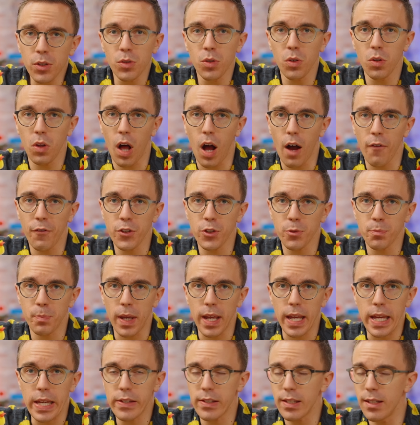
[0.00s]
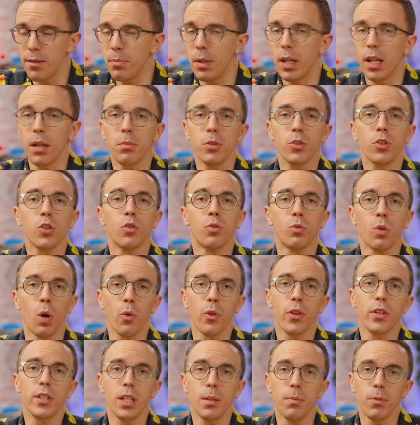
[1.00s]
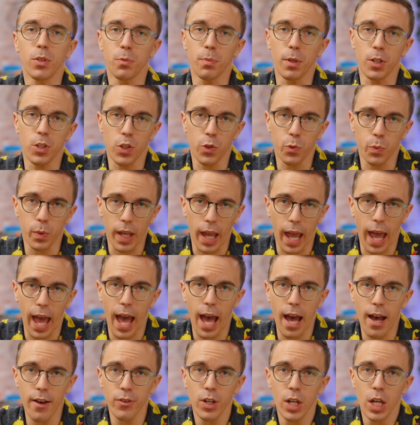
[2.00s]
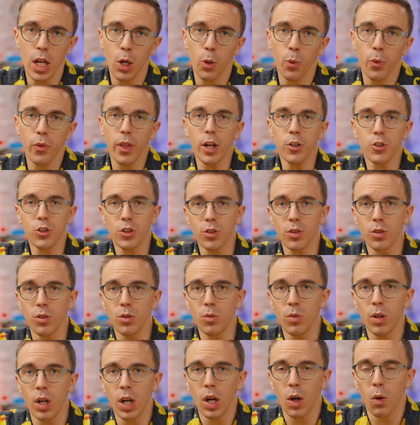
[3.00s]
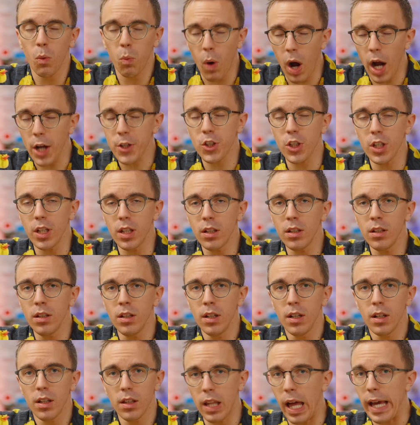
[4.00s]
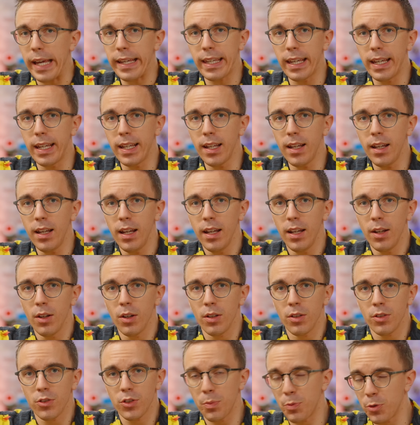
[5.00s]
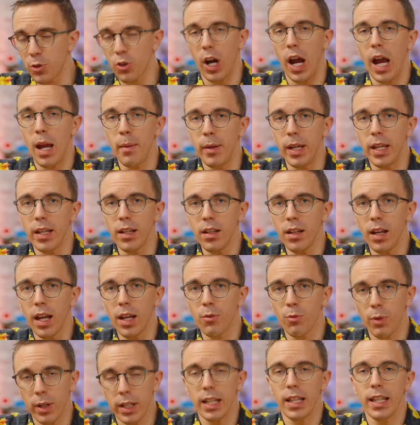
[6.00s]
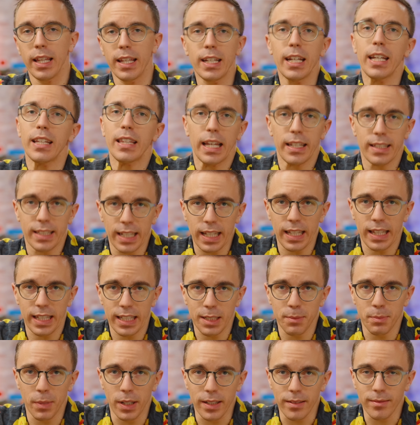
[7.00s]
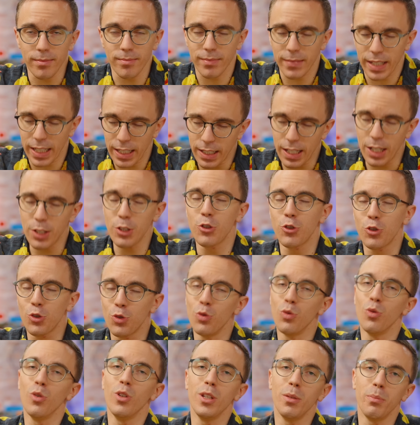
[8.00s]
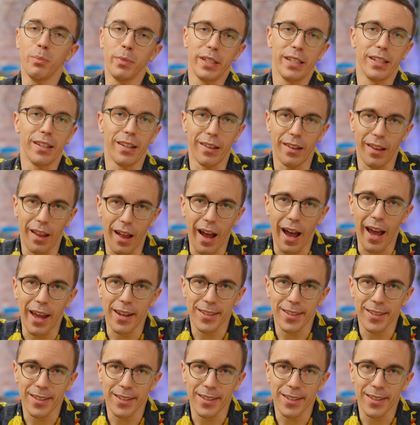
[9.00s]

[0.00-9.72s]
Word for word: cool office space and have been able to grow the team as much as we have without you watching, liking, subscribing, and ringling that dingling button. It does truly mean a lot.